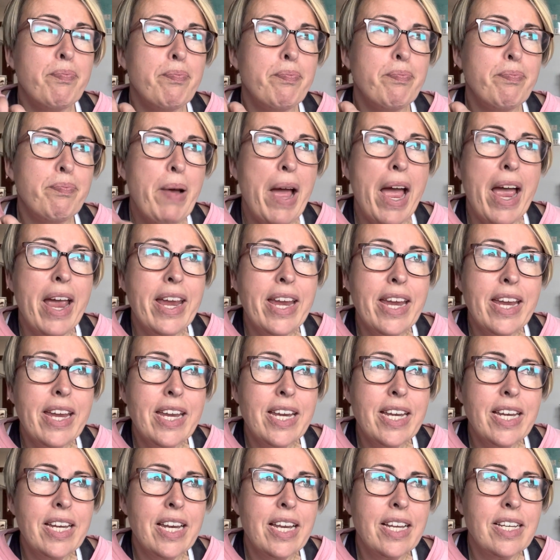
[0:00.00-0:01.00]

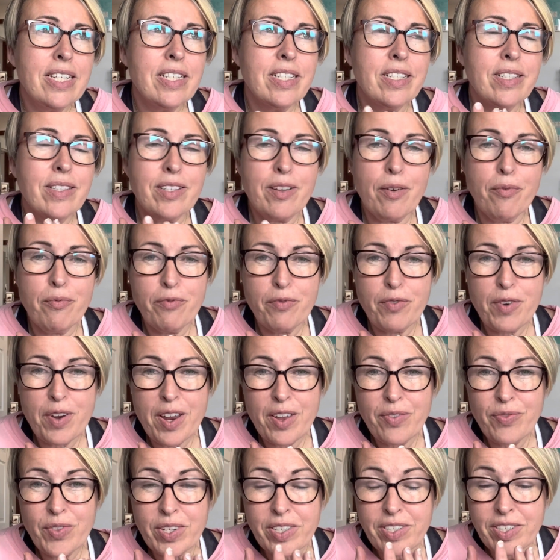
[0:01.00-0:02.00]
pain and discomfort
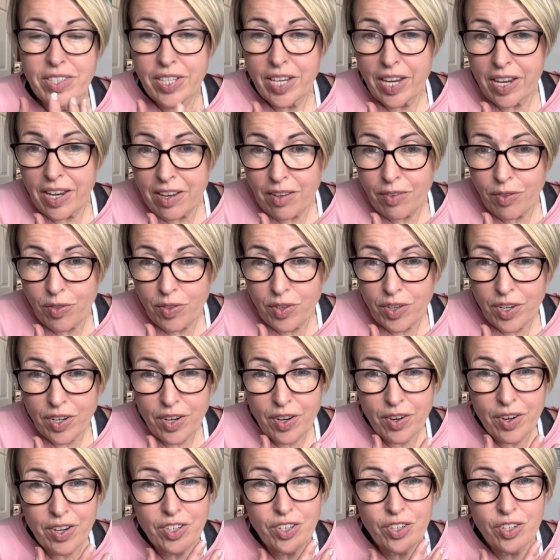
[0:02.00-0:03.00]
in the teeth, you know,
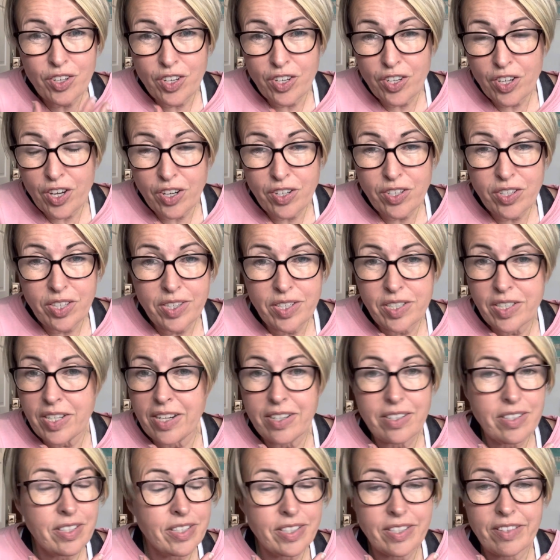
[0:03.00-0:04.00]
and you can go to the
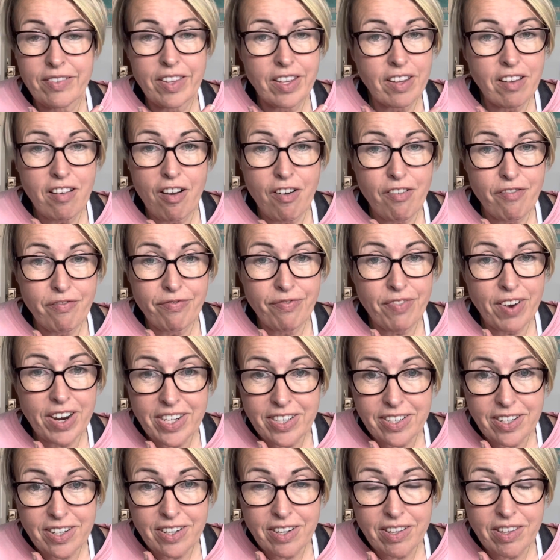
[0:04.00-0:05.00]
dentist and they can't
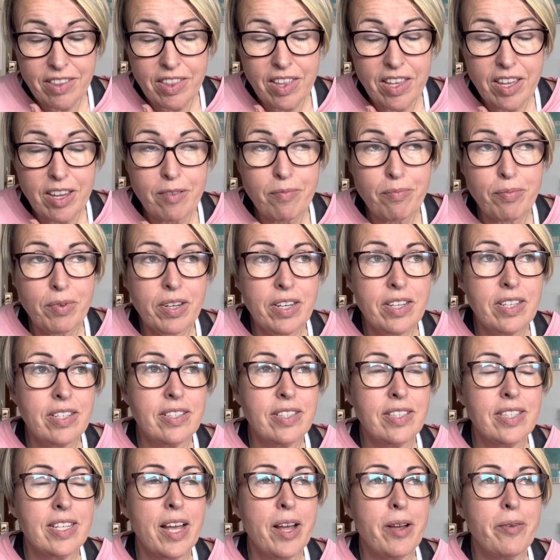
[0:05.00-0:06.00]
find anything, but
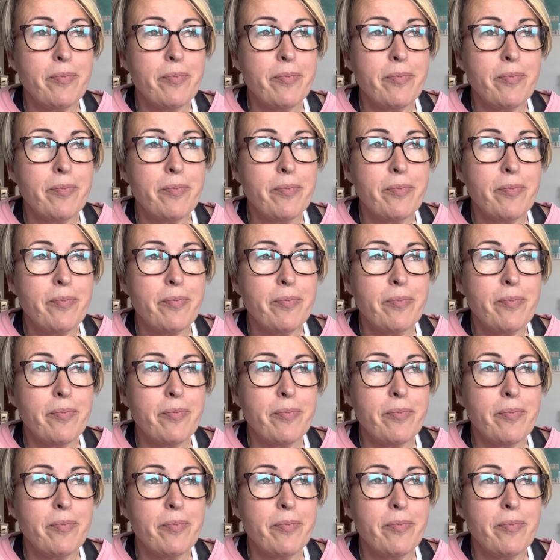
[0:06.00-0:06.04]
it's,